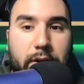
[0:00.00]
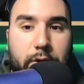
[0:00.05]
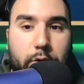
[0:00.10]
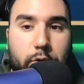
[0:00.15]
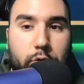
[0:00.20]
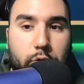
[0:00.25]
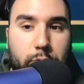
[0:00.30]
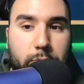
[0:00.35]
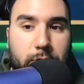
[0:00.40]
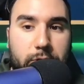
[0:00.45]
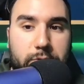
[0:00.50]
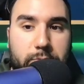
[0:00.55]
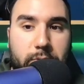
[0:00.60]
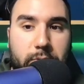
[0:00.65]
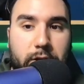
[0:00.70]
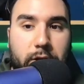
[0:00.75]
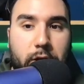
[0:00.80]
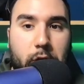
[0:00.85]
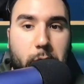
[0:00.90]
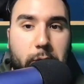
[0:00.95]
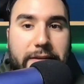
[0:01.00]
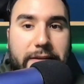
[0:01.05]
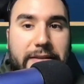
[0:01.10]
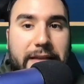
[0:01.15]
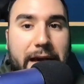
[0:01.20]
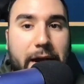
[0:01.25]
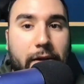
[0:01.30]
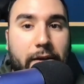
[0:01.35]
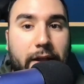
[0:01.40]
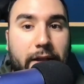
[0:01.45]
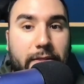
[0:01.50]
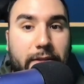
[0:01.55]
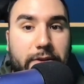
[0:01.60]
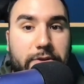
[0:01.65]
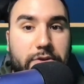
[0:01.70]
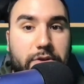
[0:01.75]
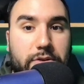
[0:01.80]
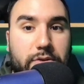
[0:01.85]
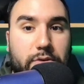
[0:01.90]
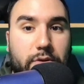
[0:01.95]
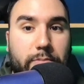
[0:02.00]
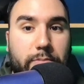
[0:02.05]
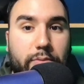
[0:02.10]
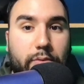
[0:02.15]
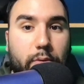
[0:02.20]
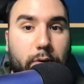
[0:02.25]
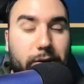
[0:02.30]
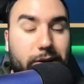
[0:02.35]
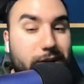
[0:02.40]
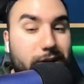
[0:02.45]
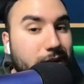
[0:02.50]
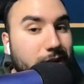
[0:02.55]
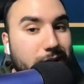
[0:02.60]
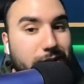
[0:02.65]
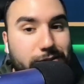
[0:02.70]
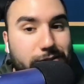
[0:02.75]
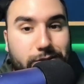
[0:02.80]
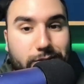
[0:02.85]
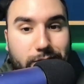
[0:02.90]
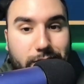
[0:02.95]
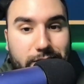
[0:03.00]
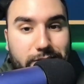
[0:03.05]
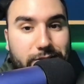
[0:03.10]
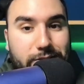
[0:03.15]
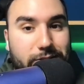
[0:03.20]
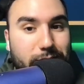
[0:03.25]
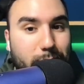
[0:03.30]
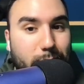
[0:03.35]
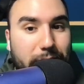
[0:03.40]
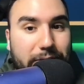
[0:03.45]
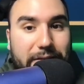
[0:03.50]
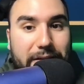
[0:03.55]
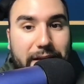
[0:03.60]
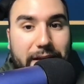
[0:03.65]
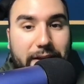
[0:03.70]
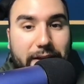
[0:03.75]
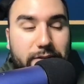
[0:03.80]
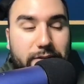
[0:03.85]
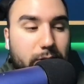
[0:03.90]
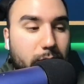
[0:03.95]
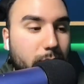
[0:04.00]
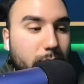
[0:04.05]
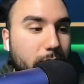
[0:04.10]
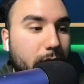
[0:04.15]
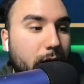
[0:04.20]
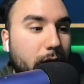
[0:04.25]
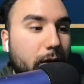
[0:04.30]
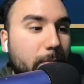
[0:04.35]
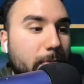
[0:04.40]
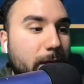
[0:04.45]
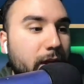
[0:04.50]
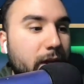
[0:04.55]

Uber's been going down, and they just reported. So let's see what the heck's going on.